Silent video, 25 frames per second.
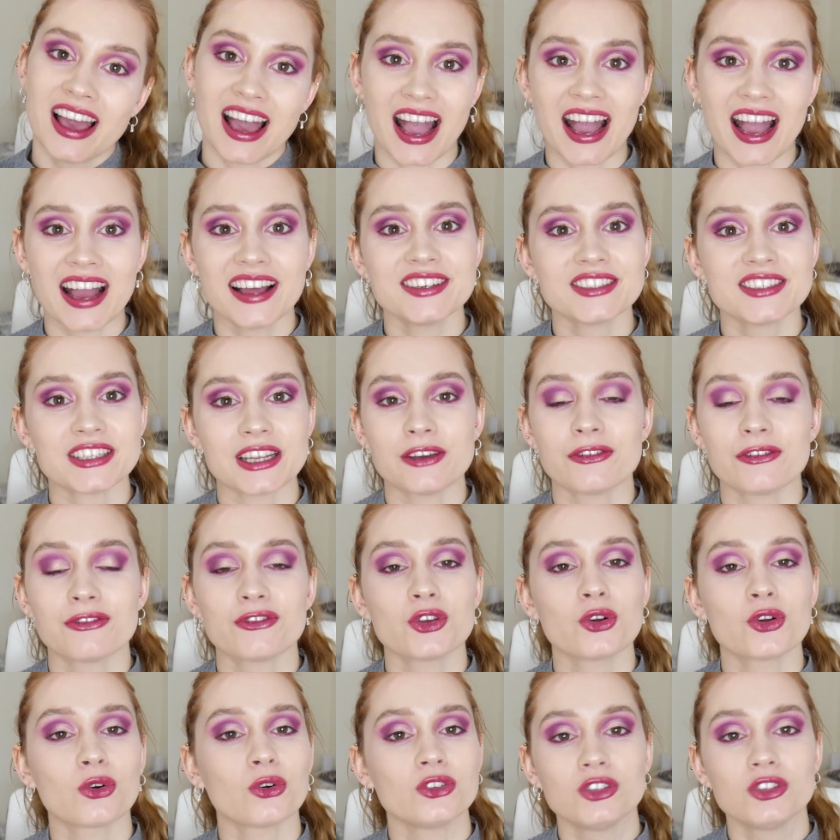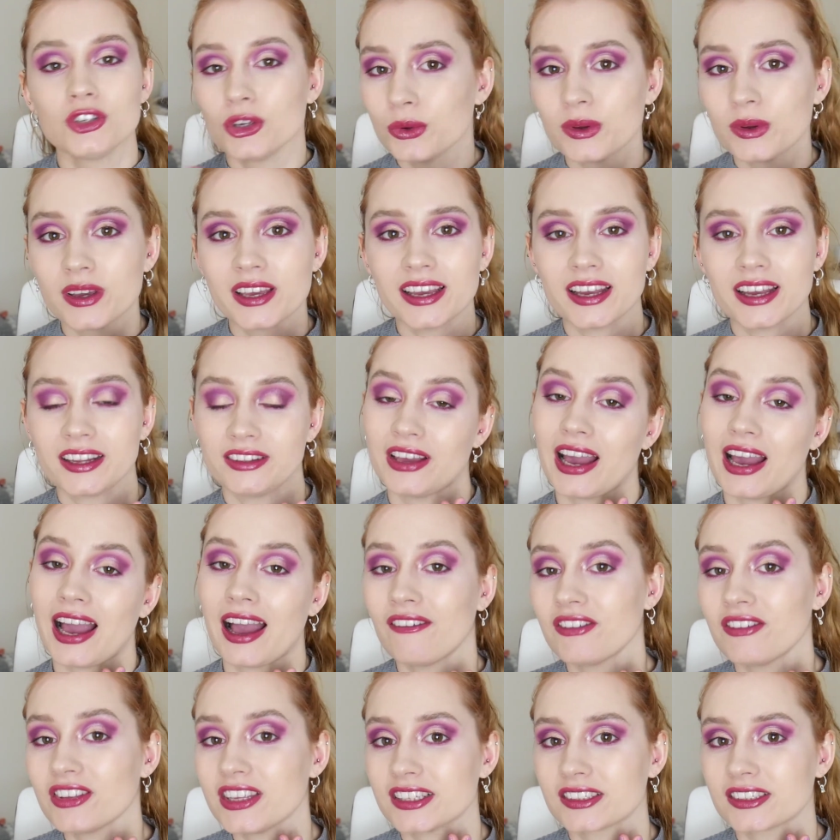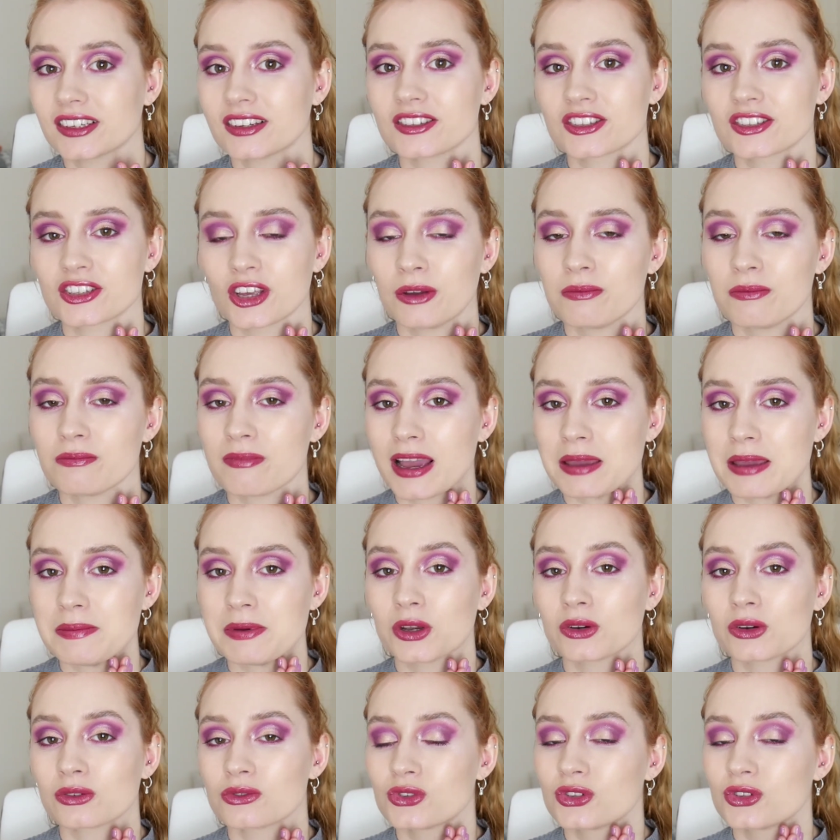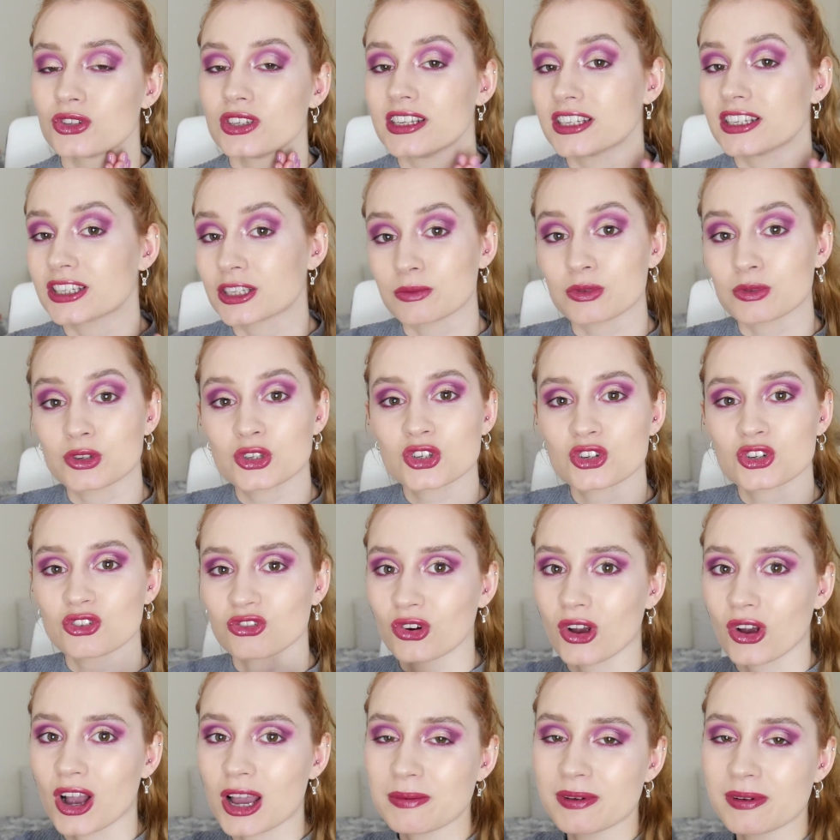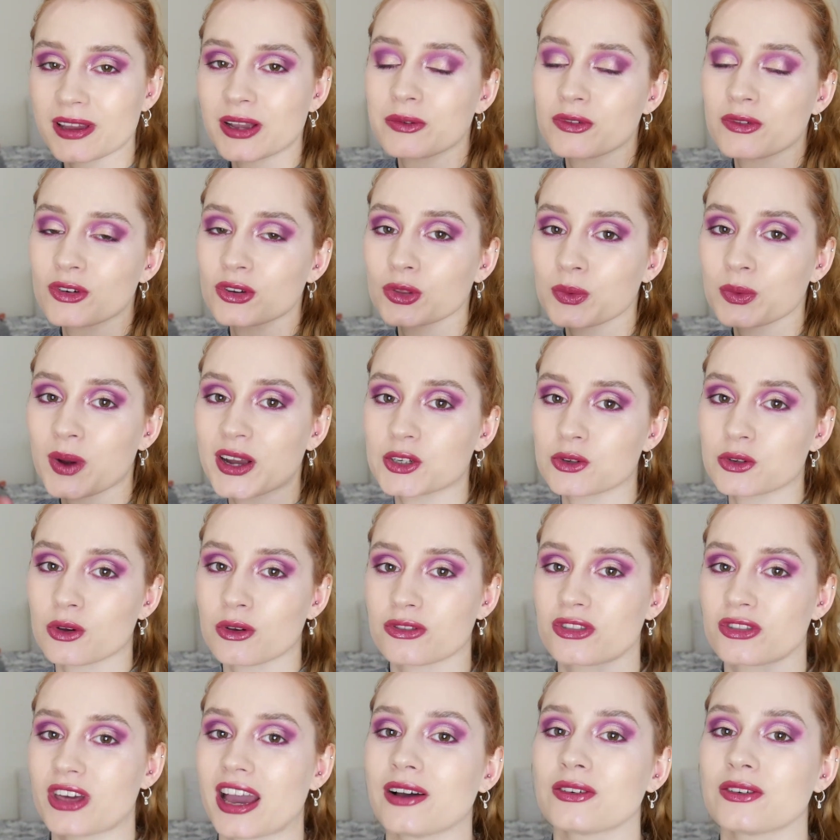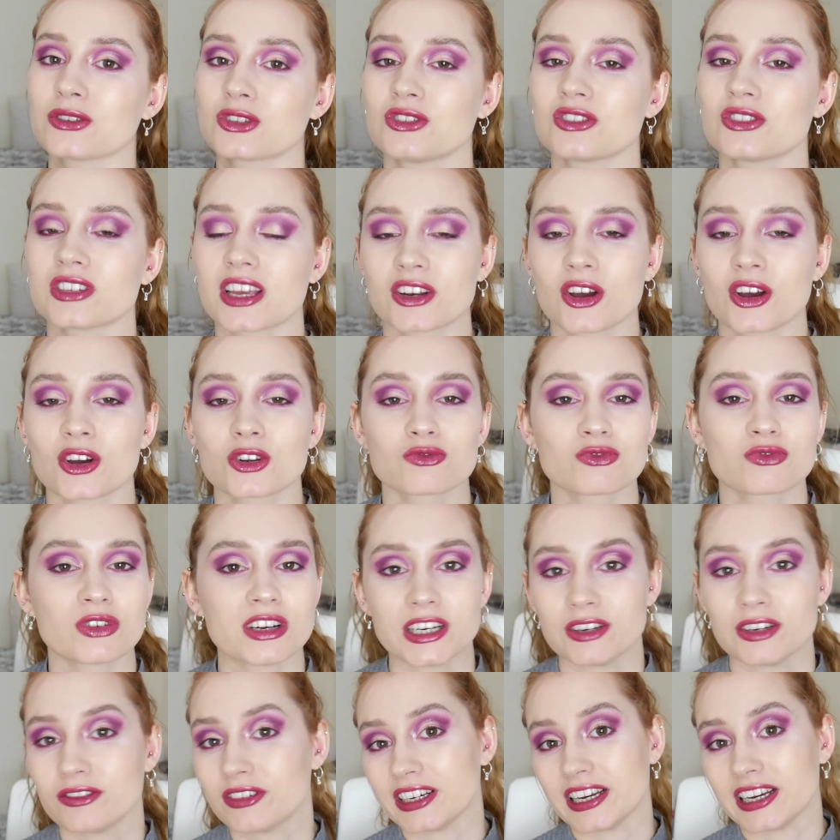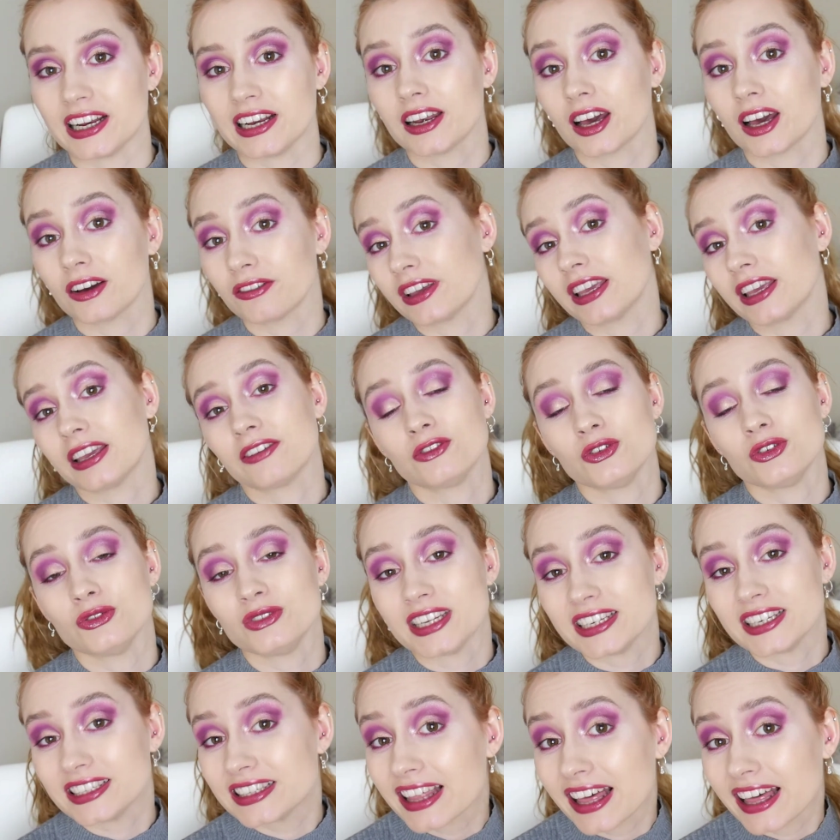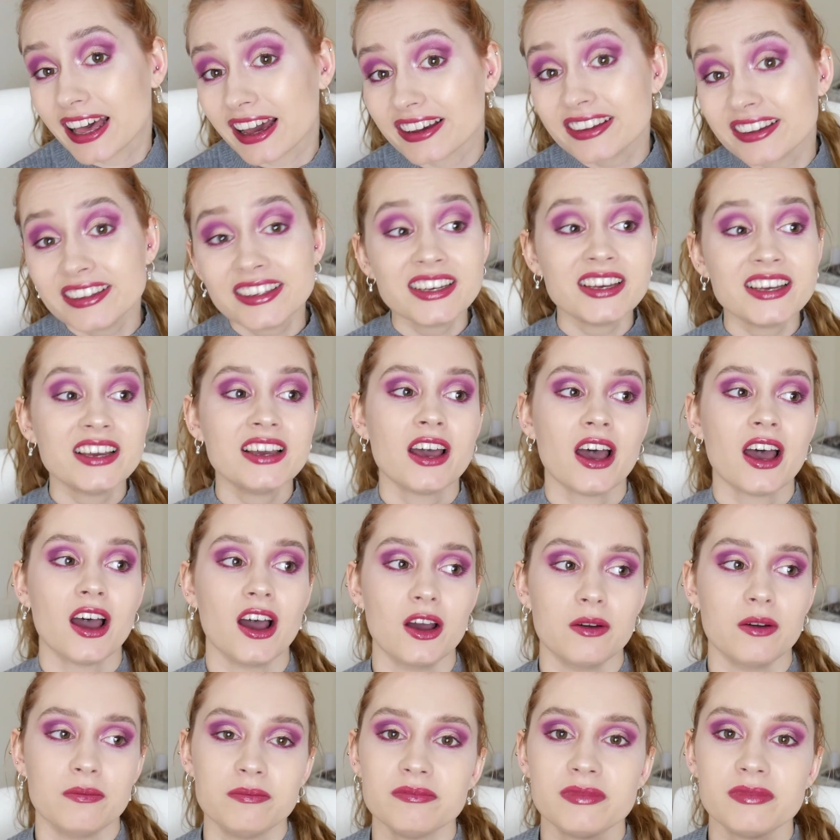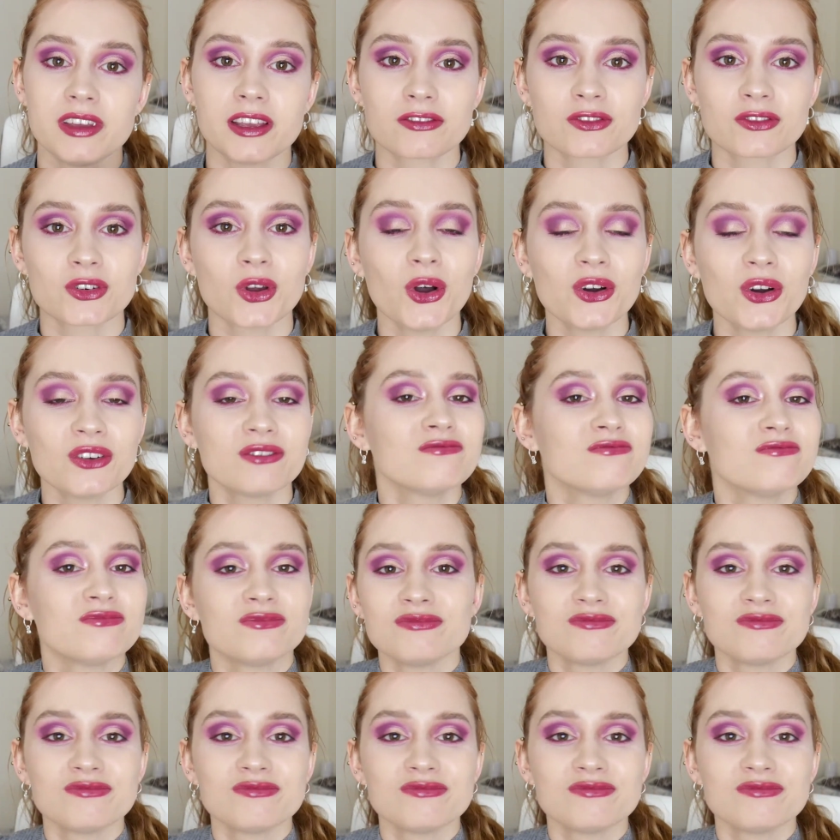And if you're new here and you haven't yet done so, maybe consider subscribing. We're on the way to 1,000 and I'd really love it if you did that. If not,